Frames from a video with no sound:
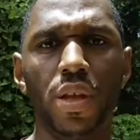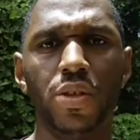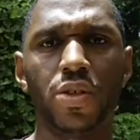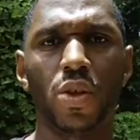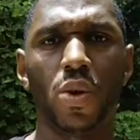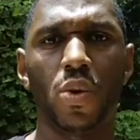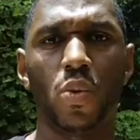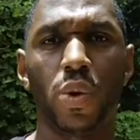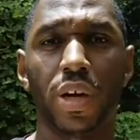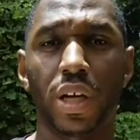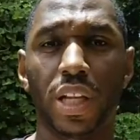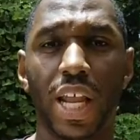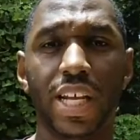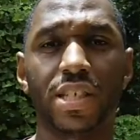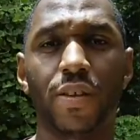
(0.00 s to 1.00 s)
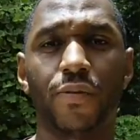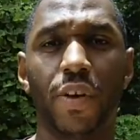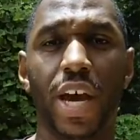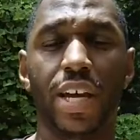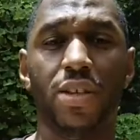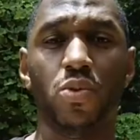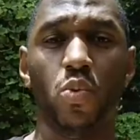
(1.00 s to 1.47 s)
So we're
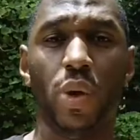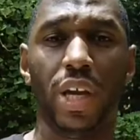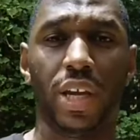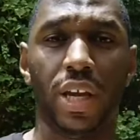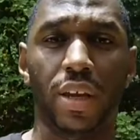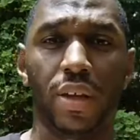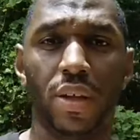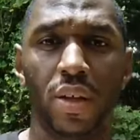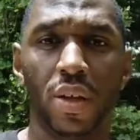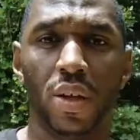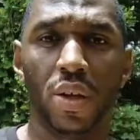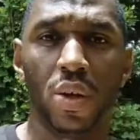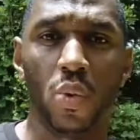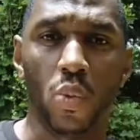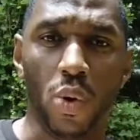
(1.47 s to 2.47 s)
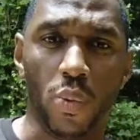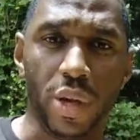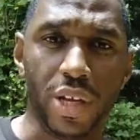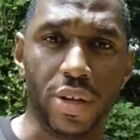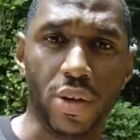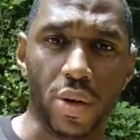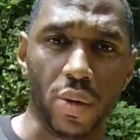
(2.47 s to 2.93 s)
classified as wicked when
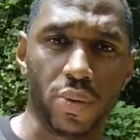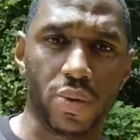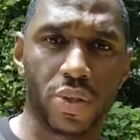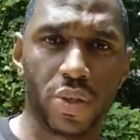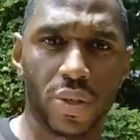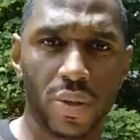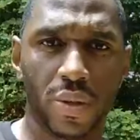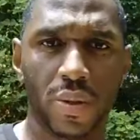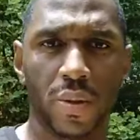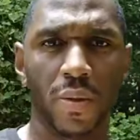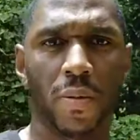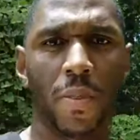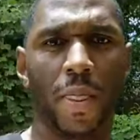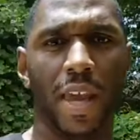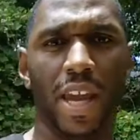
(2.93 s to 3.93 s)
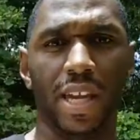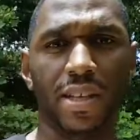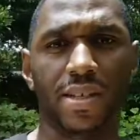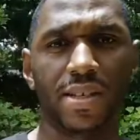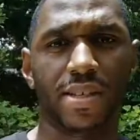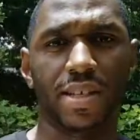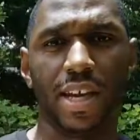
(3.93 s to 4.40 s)
we don't
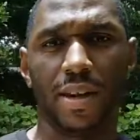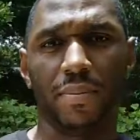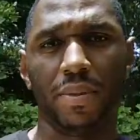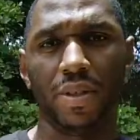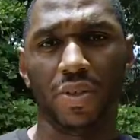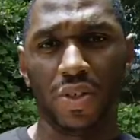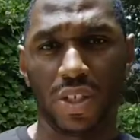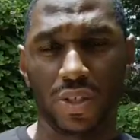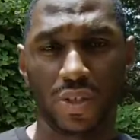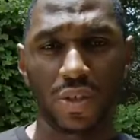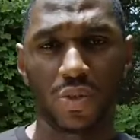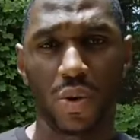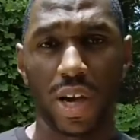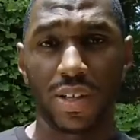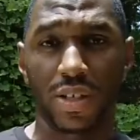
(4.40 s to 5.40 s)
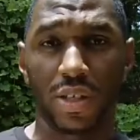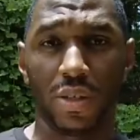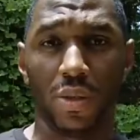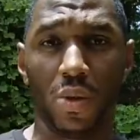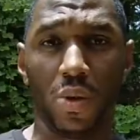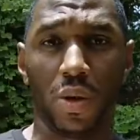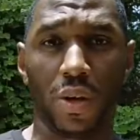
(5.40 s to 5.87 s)
accept Jesus Christ as
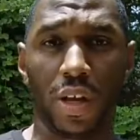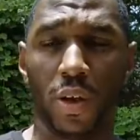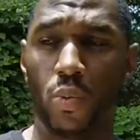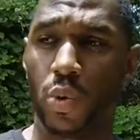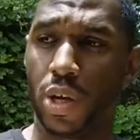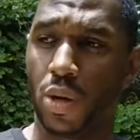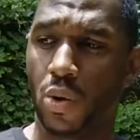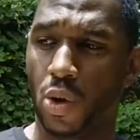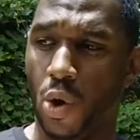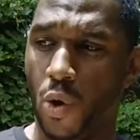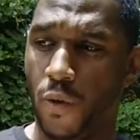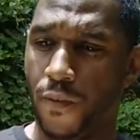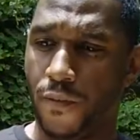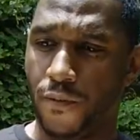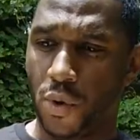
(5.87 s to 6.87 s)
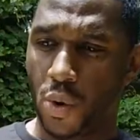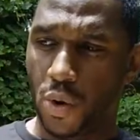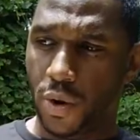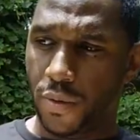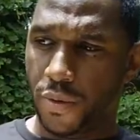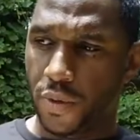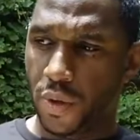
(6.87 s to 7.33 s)
Lord, and we don't go
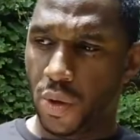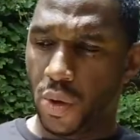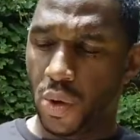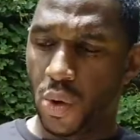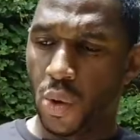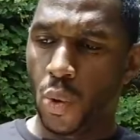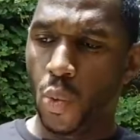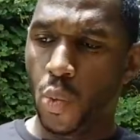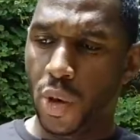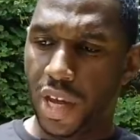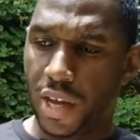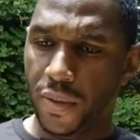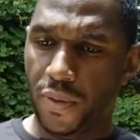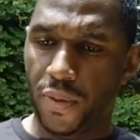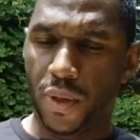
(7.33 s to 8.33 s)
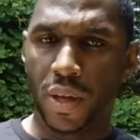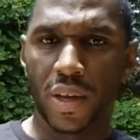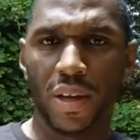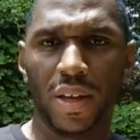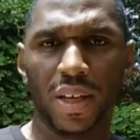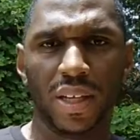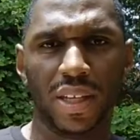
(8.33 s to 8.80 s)
forth with
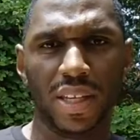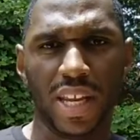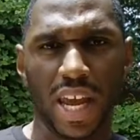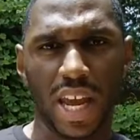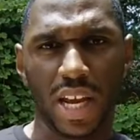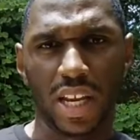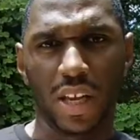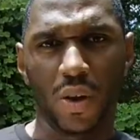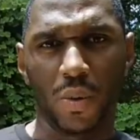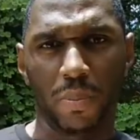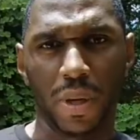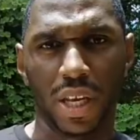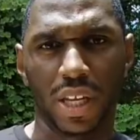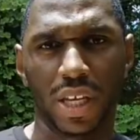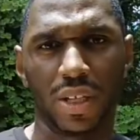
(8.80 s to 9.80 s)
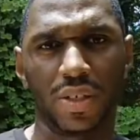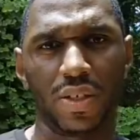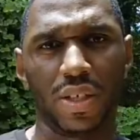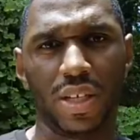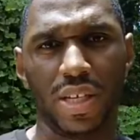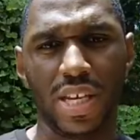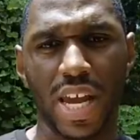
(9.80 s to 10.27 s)
daily
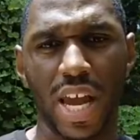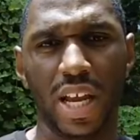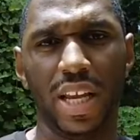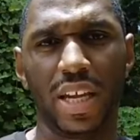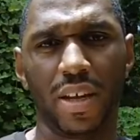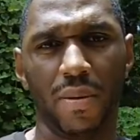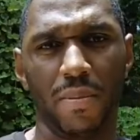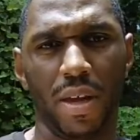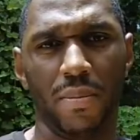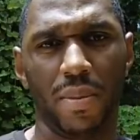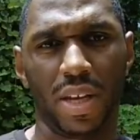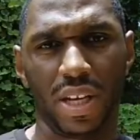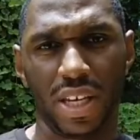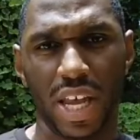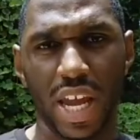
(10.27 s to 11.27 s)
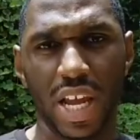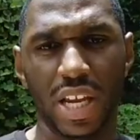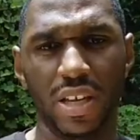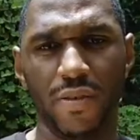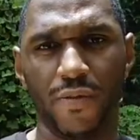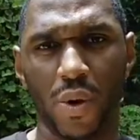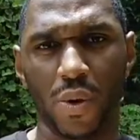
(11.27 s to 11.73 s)
obedience, daily commitment, daily
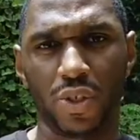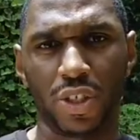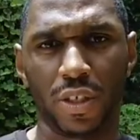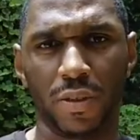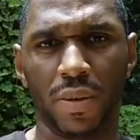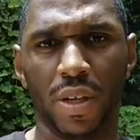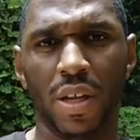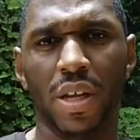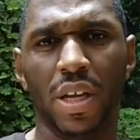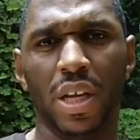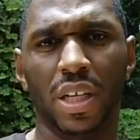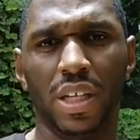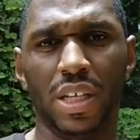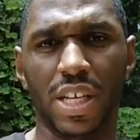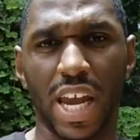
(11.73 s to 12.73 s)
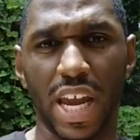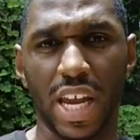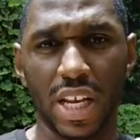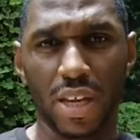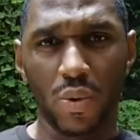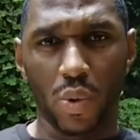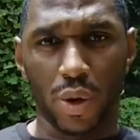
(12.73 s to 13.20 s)
devotion,
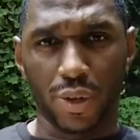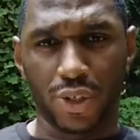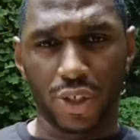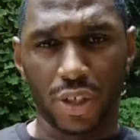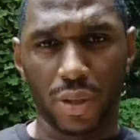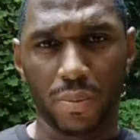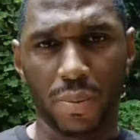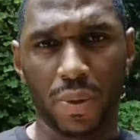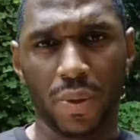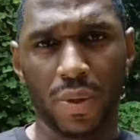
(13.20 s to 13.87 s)
daily worship,